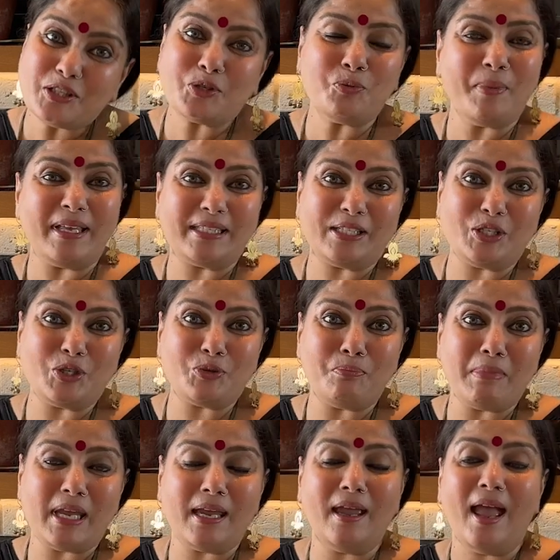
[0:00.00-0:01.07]
do message
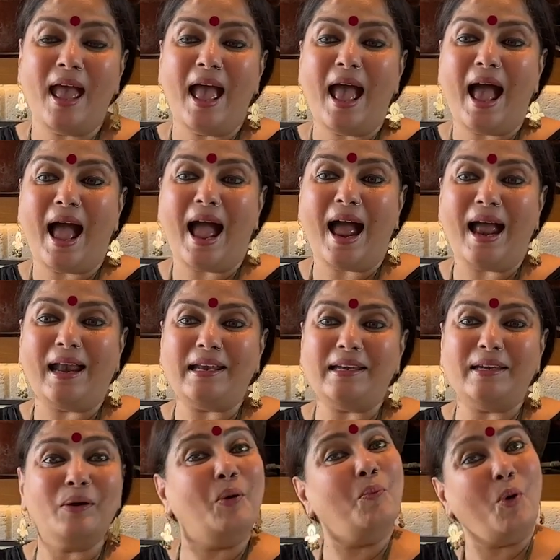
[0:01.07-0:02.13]
me,
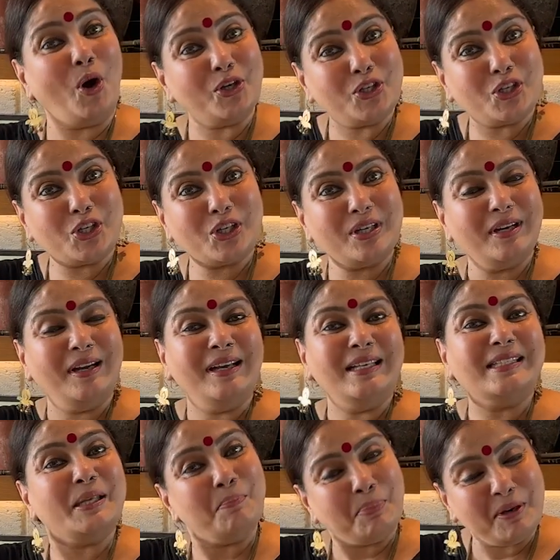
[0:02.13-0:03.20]
and watch
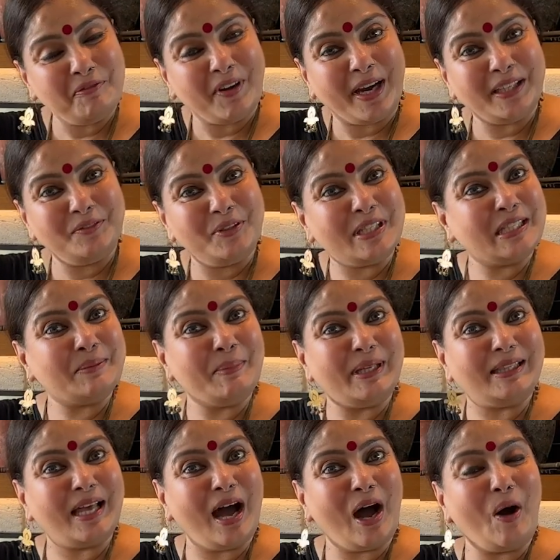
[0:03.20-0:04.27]
Simplified with
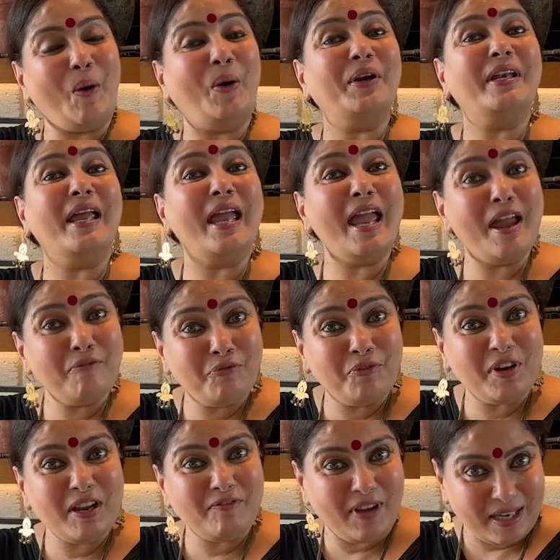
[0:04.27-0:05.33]
Smita on
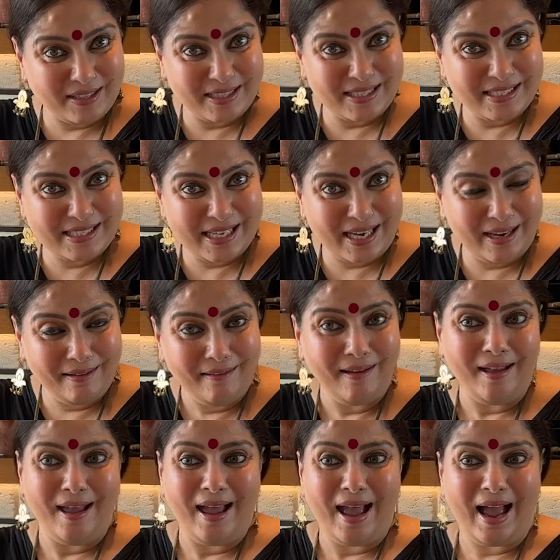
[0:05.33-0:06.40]
every Wednesday,
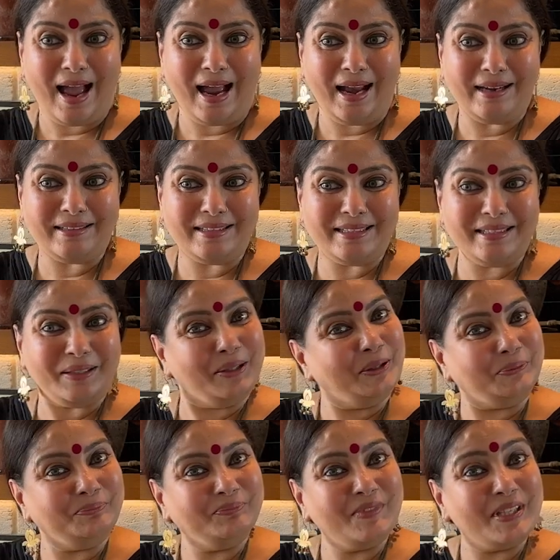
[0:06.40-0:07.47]
and
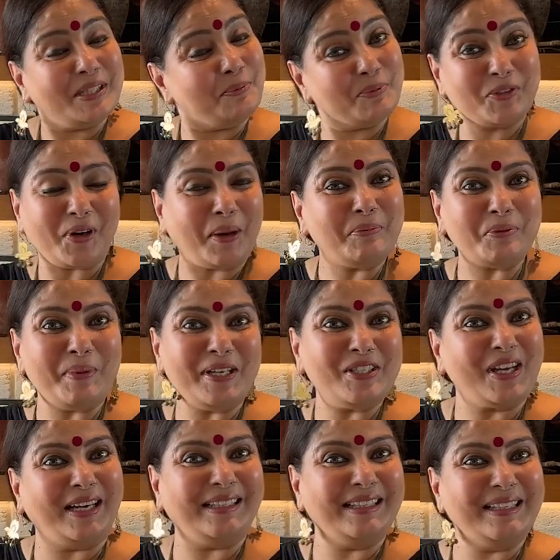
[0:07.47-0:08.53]
subscribe to my
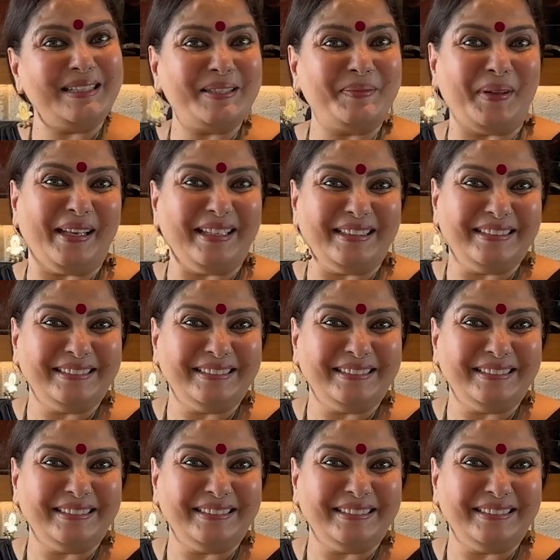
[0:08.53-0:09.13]
channel as well.